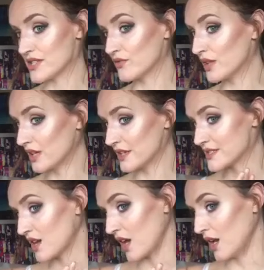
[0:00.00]
it it's a really
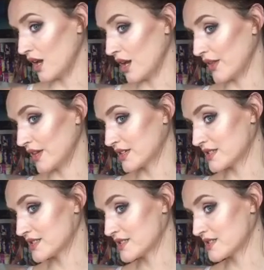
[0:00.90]
nice colour I think
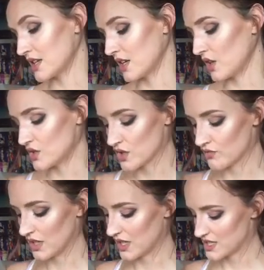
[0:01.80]
it's and it goes
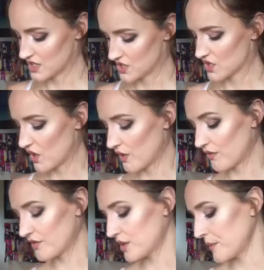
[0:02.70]
on really nice and
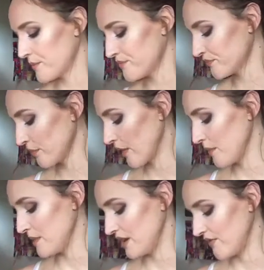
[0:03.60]
soft
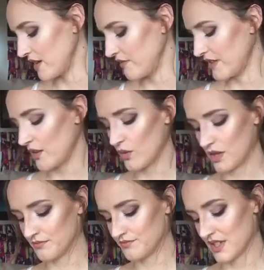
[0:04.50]
big fan of that
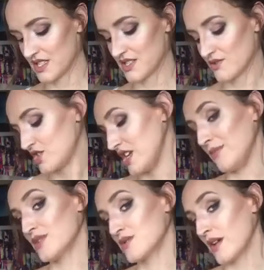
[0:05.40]
one and it's
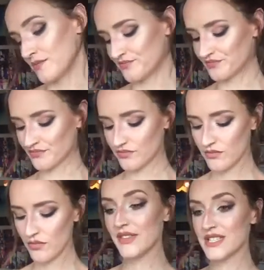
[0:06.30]
cheap as well
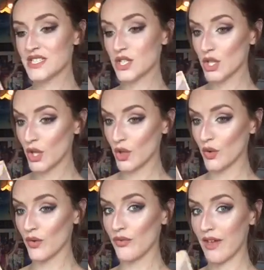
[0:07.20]
this is a
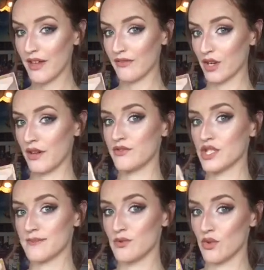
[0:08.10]
new favourite I've
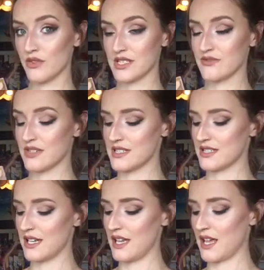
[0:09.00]
just bought this
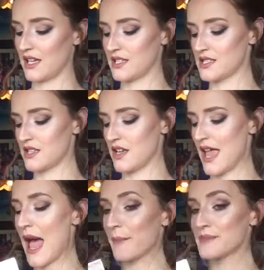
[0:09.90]
recently and I
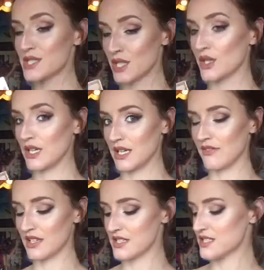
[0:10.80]
absolutely
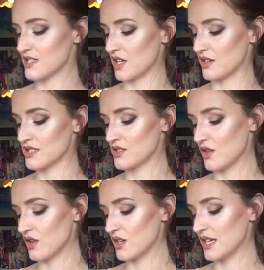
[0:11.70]
love it so it's
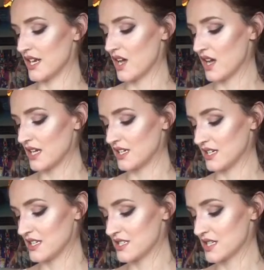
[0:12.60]
got a
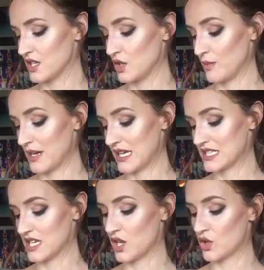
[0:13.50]
highlight
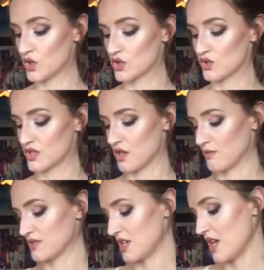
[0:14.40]
illuminator a contour
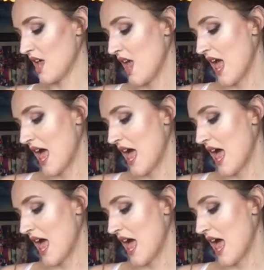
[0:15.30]
sculptor